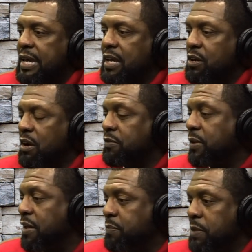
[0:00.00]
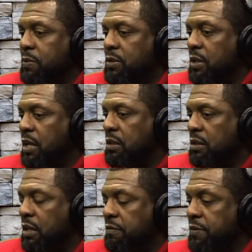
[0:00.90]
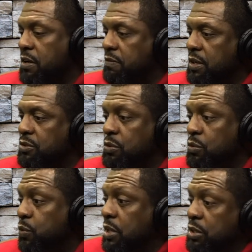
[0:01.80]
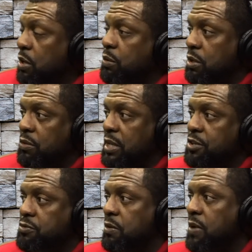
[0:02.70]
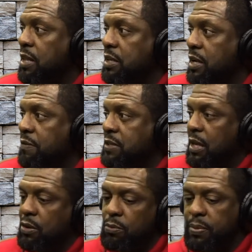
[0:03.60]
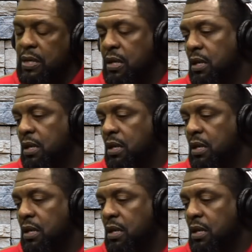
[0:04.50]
And often we have people in front of us who really don't know the history well enough to help